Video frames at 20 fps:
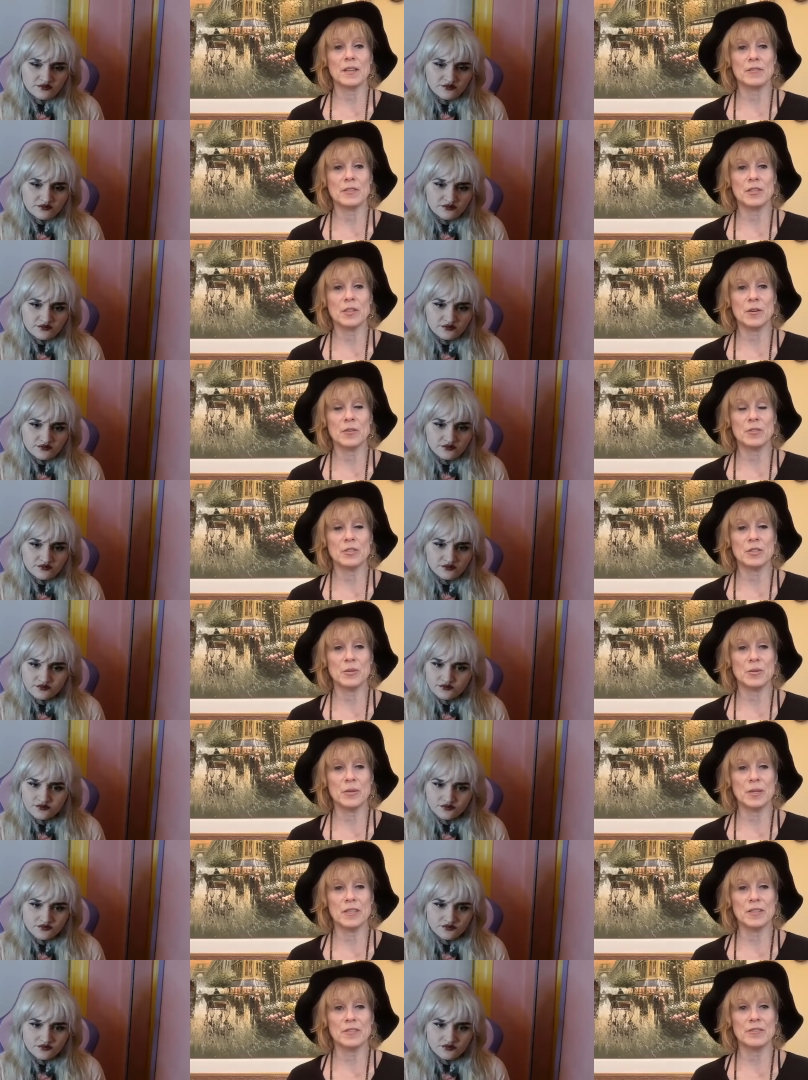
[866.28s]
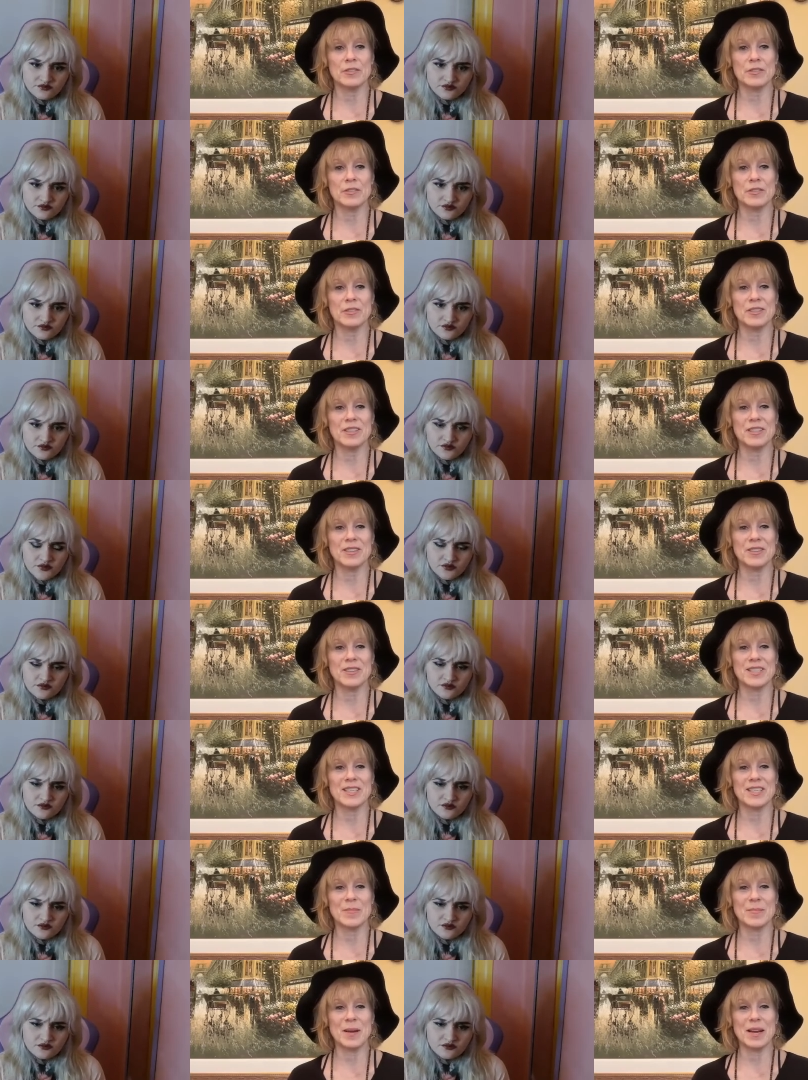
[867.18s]
Speaker 1: if you don't do it, if you do, you know,
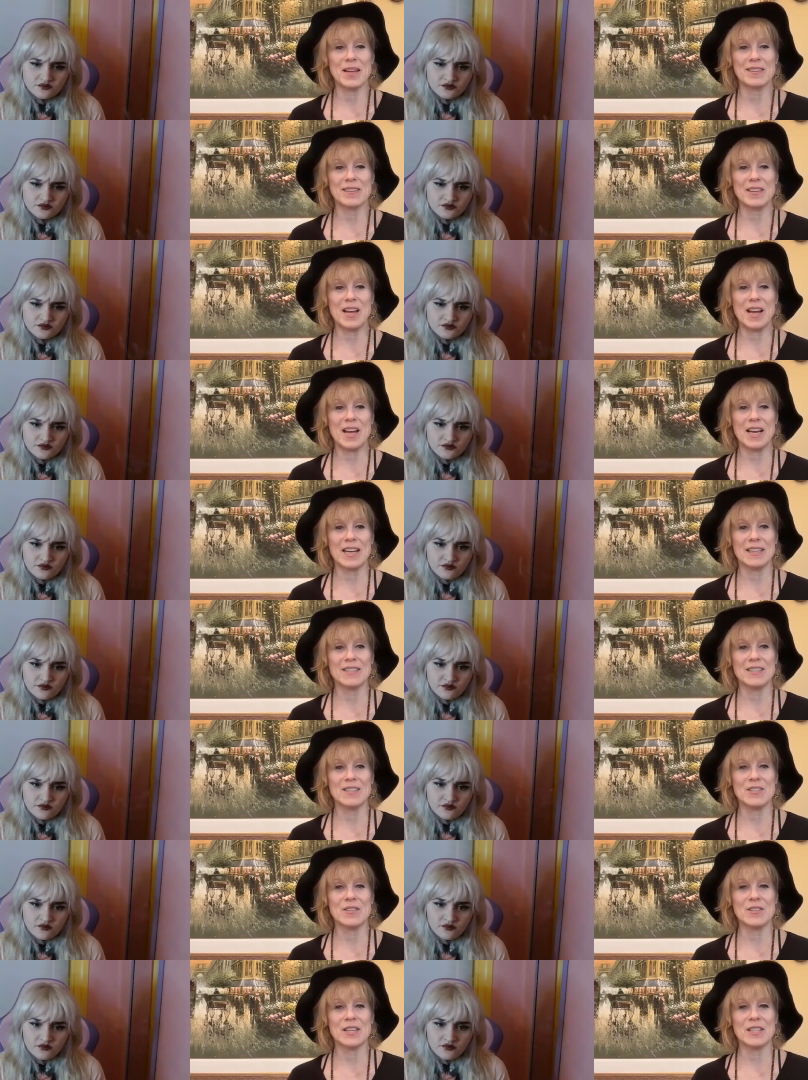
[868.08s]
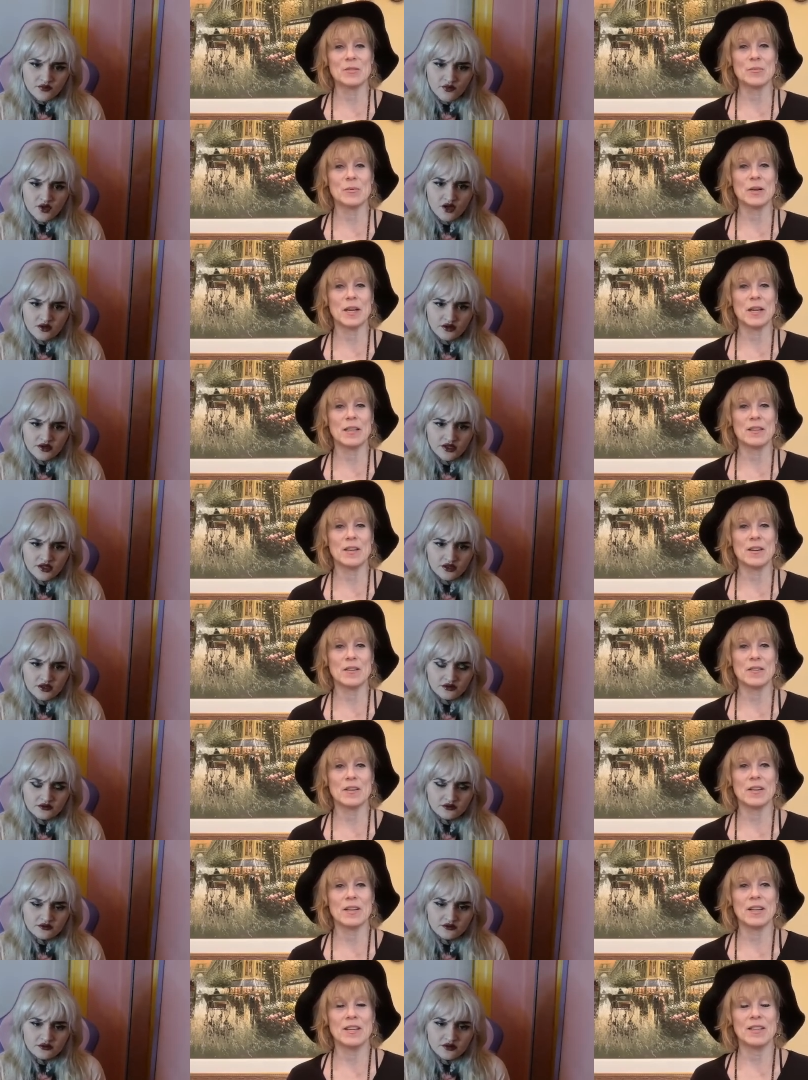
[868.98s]
step out of line. So that's what oh, yeah. I
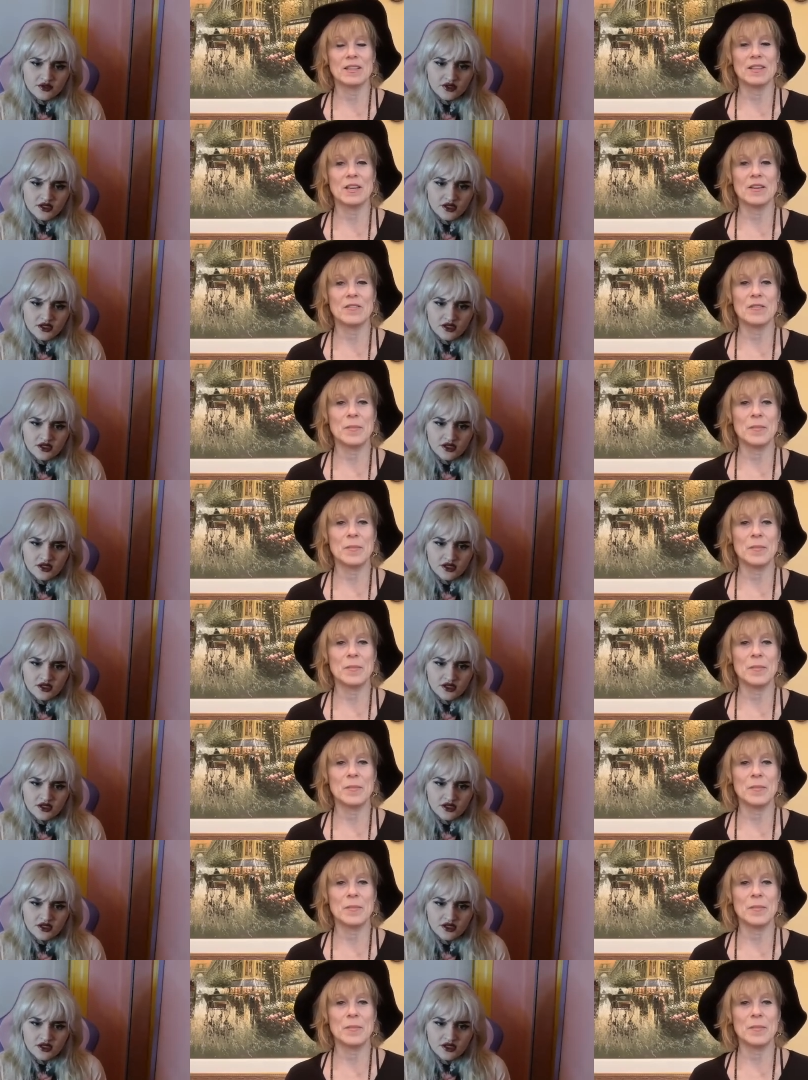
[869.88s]
love